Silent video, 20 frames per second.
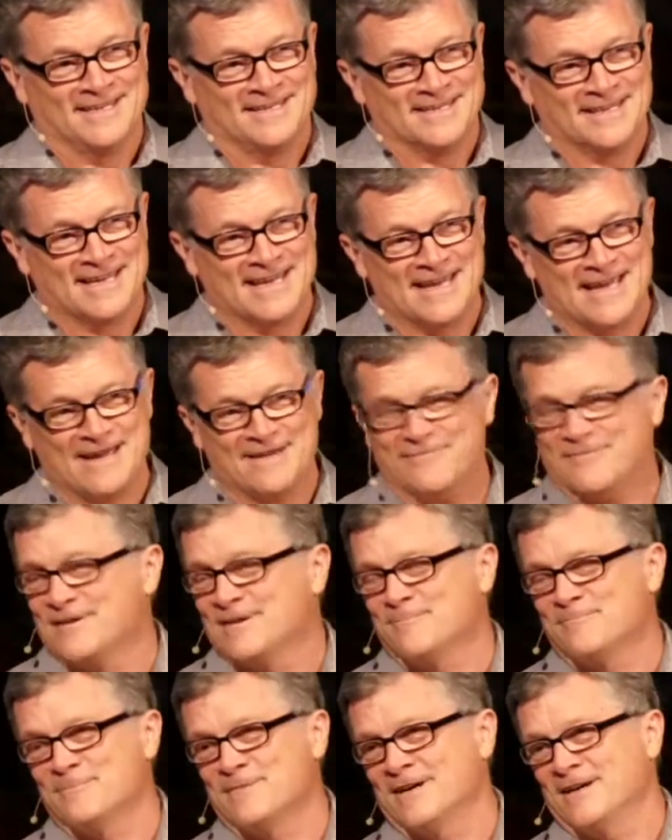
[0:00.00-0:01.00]
to have
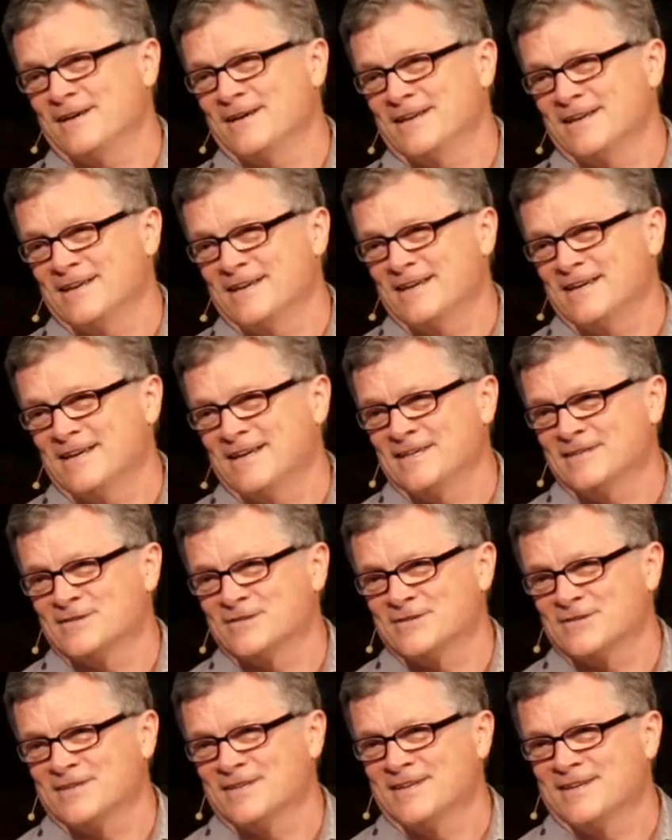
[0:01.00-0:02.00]
him
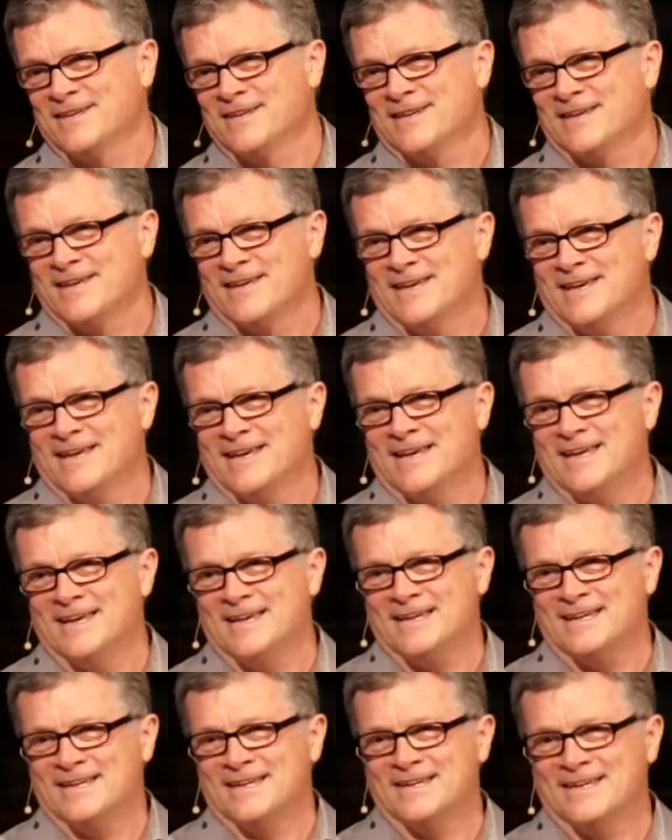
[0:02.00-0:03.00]
as
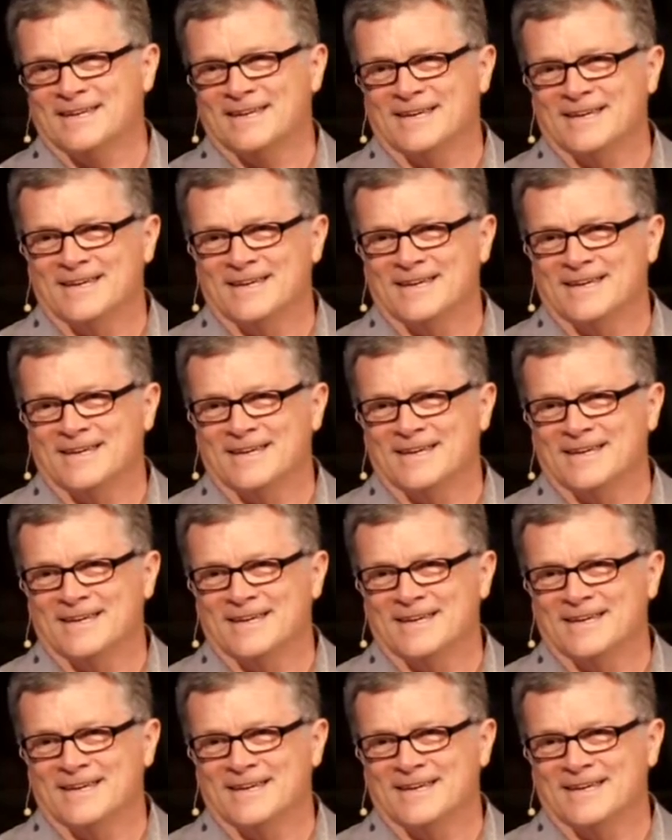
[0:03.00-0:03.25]
a